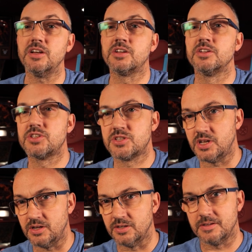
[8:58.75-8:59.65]

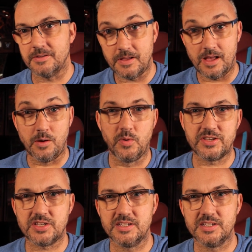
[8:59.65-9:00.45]
concern, which